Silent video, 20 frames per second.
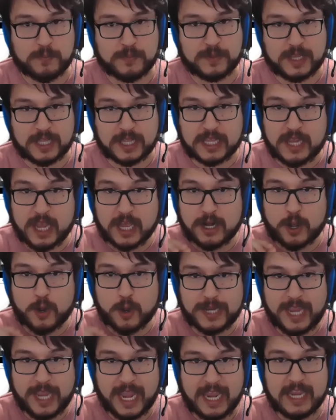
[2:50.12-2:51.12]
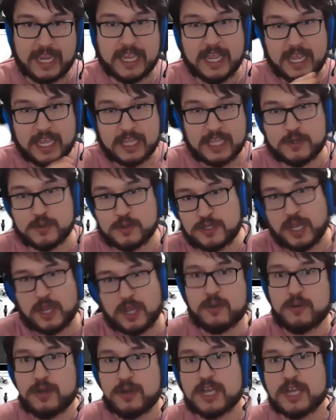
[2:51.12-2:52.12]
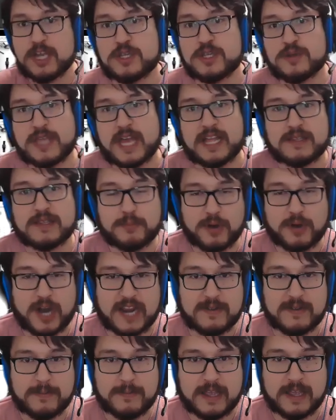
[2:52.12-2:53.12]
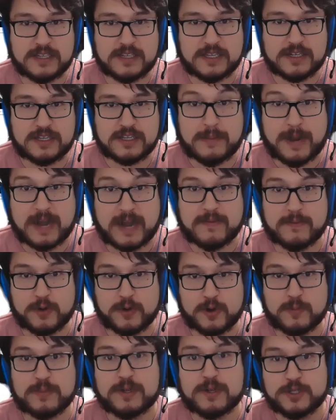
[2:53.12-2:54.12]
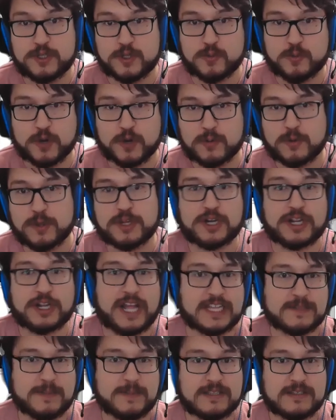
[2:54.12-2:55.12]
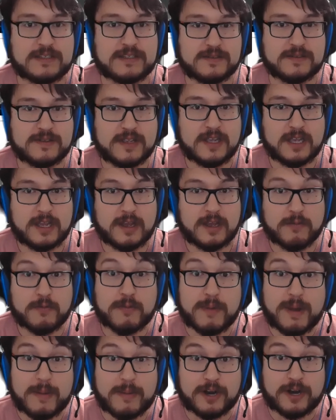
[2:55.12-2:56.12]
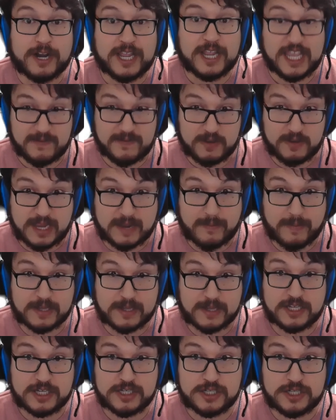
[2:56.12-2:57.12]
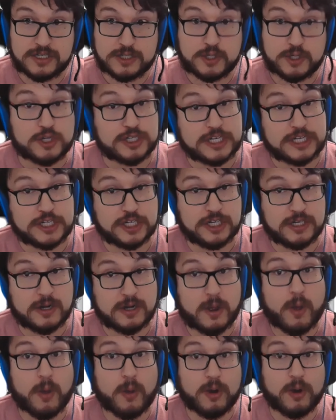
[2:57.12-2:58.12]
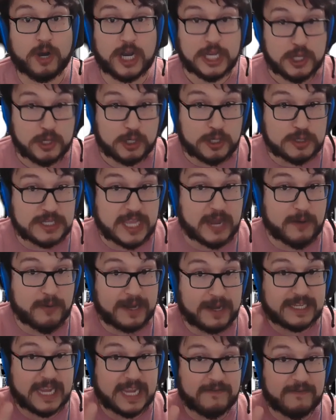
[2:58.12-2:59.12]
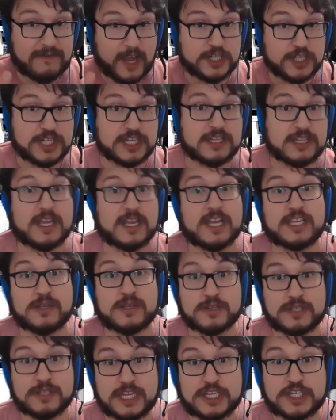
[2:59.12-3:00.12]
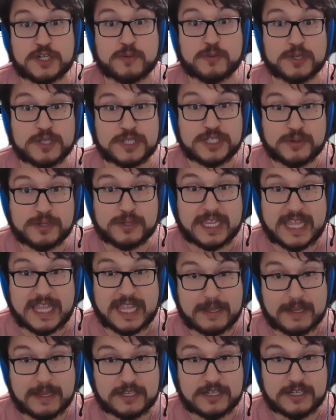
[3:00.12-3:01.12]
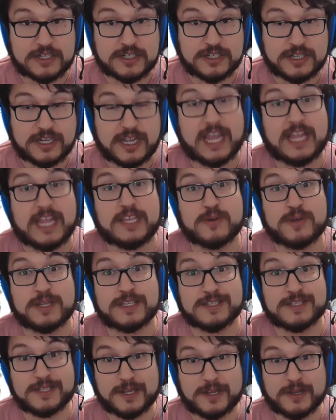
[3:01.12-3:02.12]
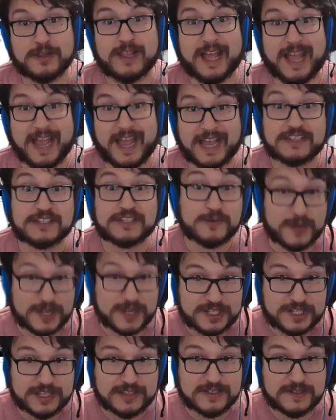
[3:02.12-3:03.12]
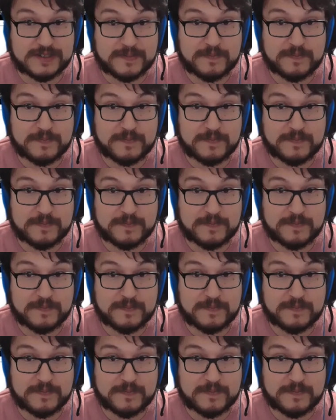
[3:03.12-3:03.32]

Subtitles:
Click on OK to go to that private room to work with your classmates. Remember, if you type a message to your teacher or you use that raise hand function, your teacher will still get that message and you can still ask questions.